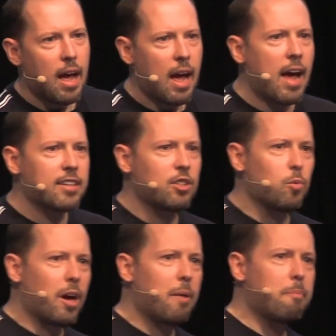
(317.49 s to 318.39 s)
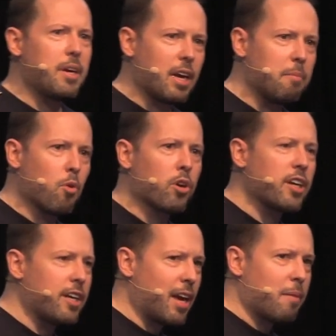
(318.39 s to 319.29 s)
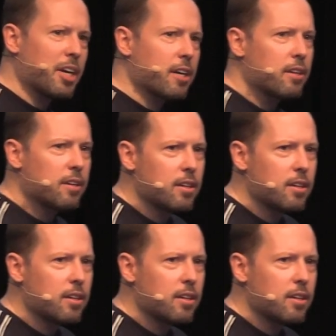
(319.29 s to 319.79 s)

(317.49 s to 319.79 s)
As the web became more dynamic,